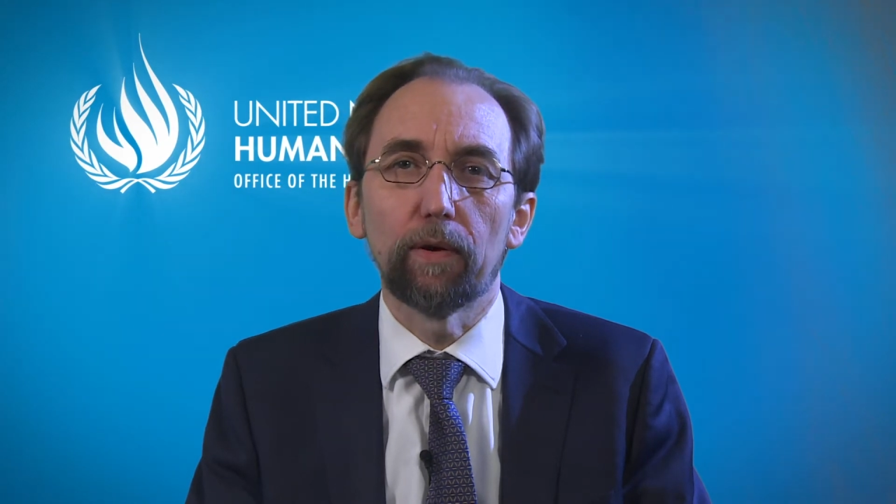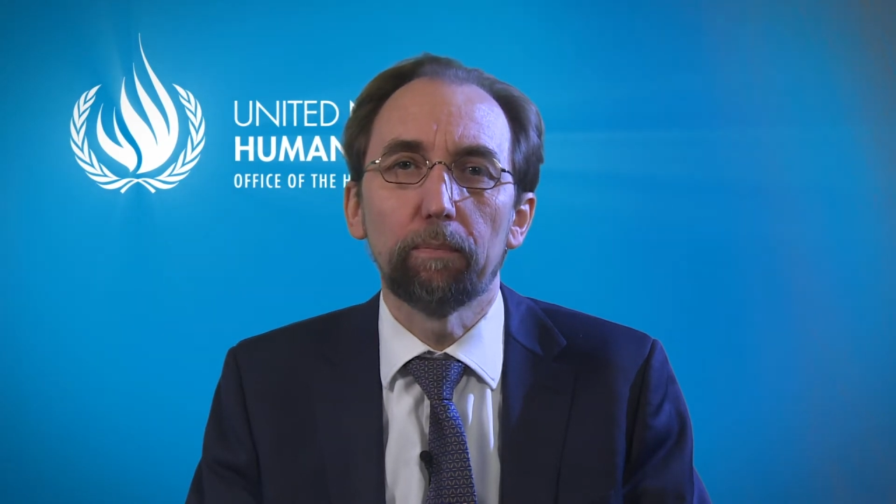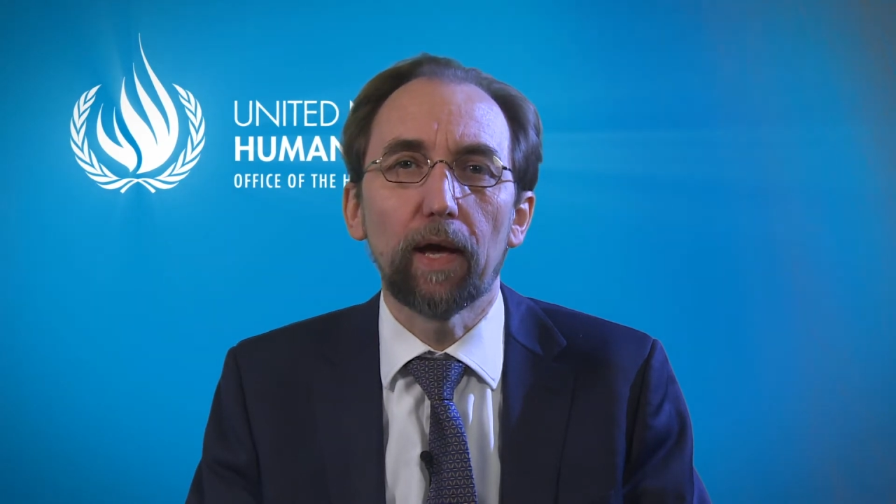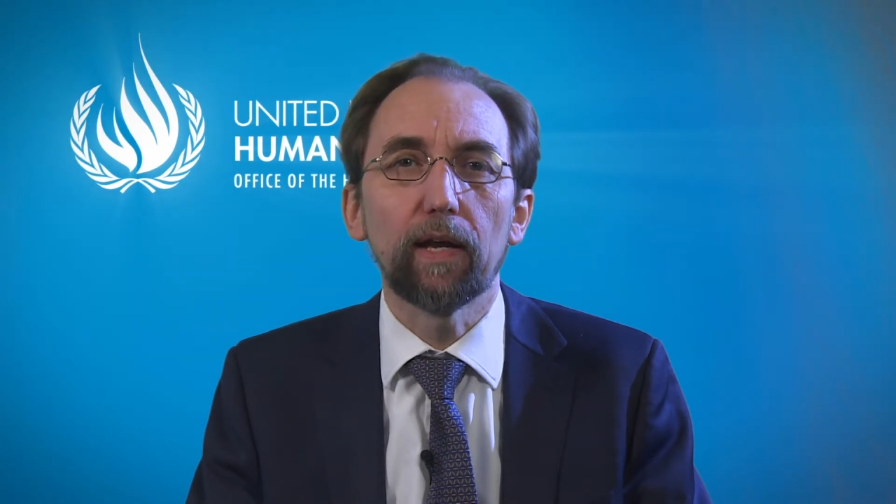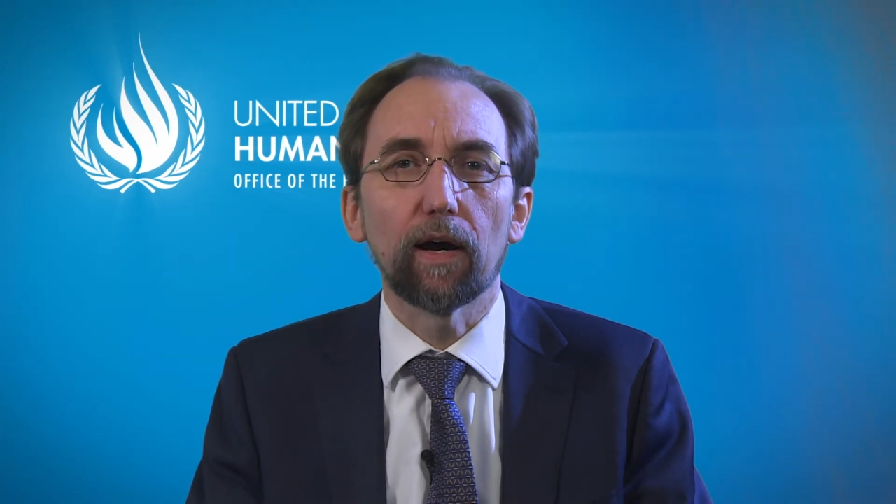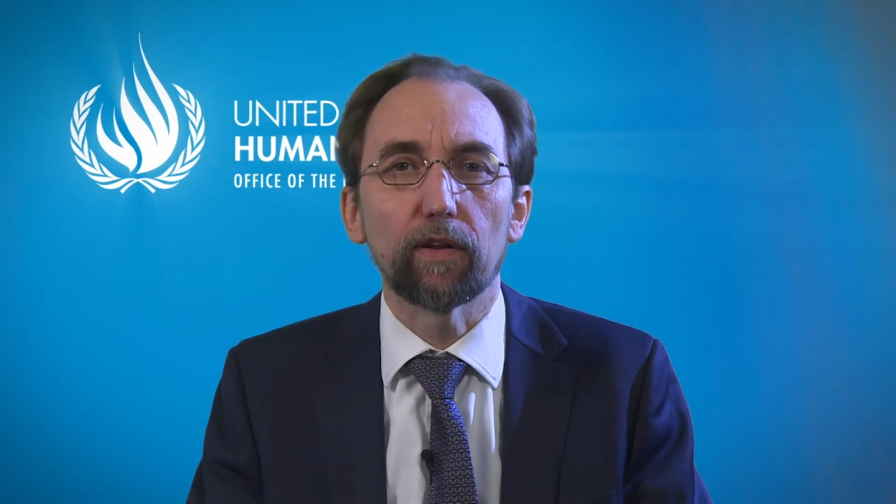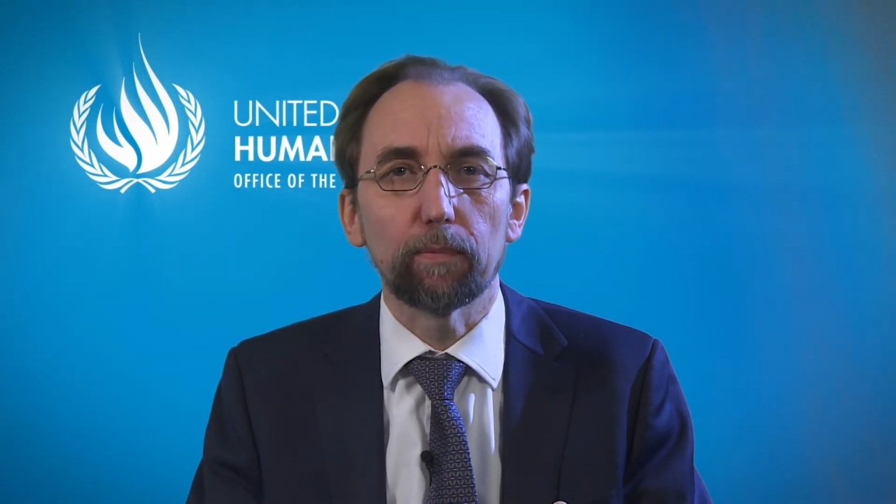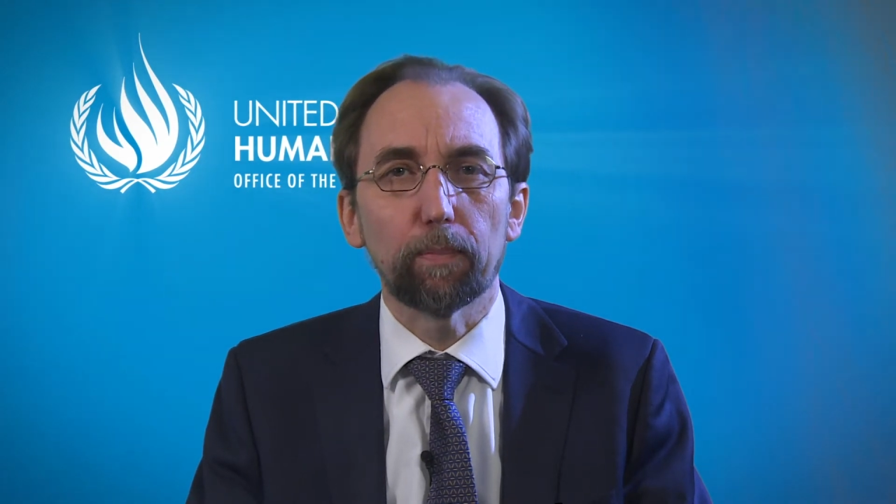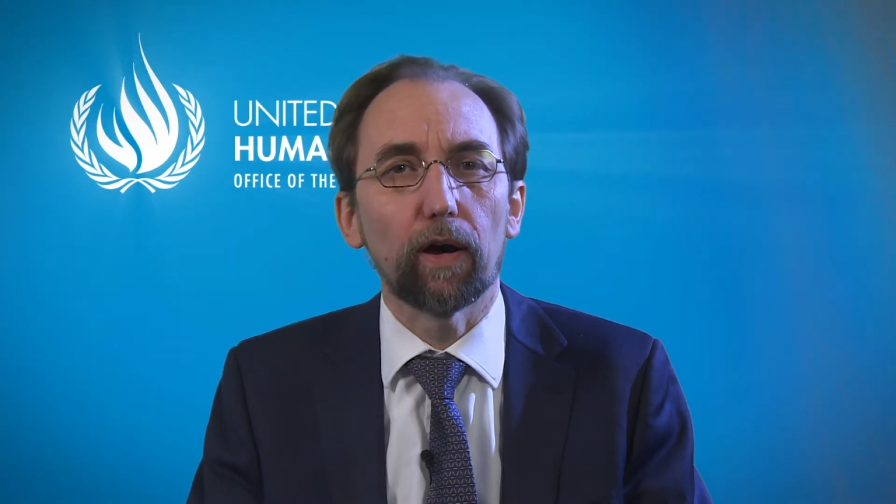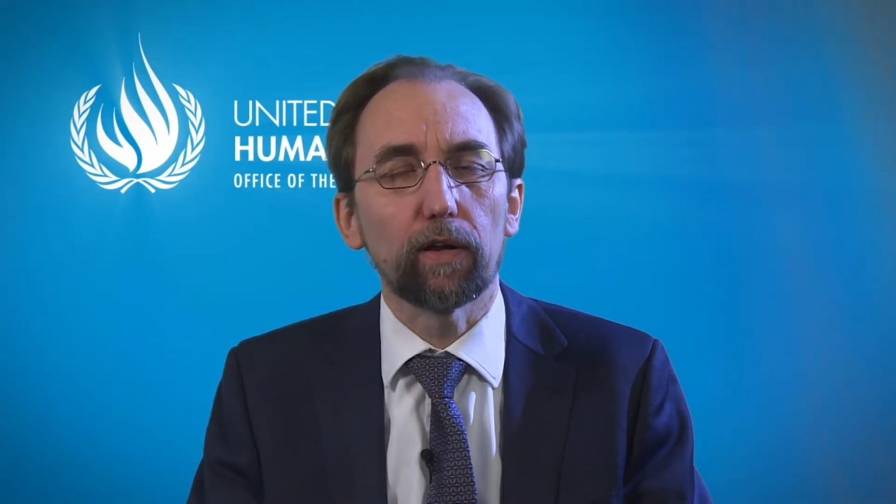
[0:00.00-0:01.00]
and many
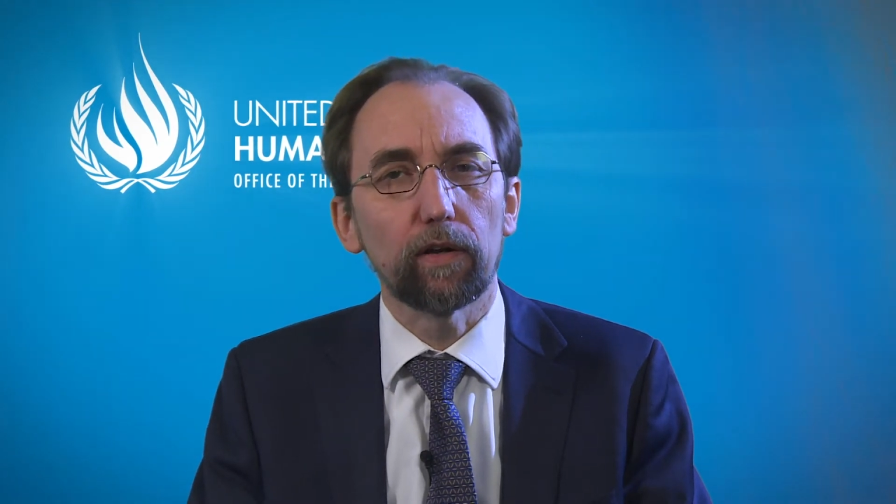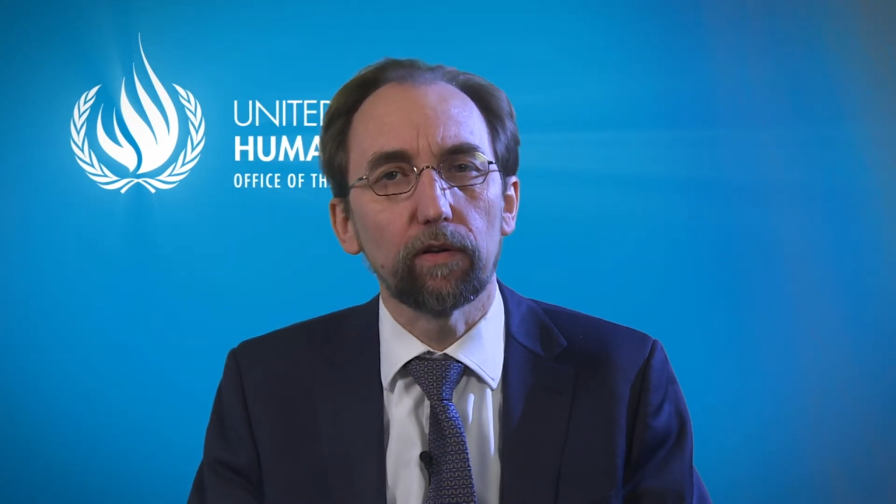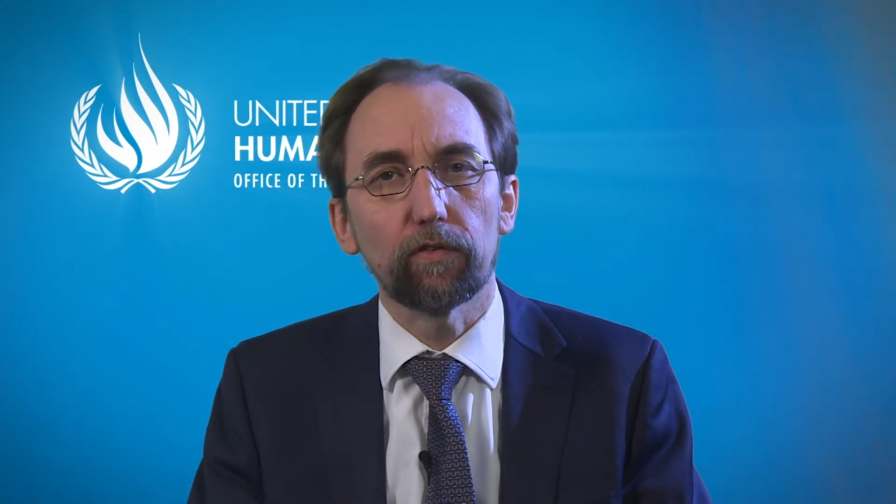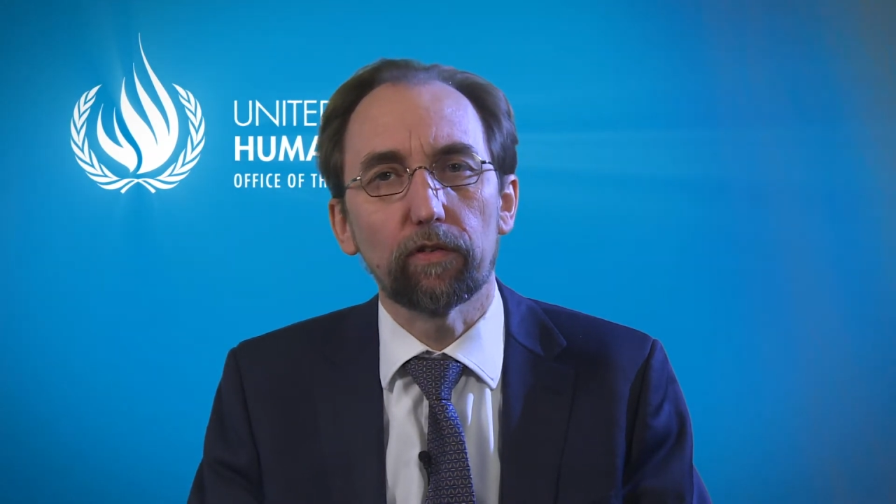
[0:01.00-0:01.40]
other partners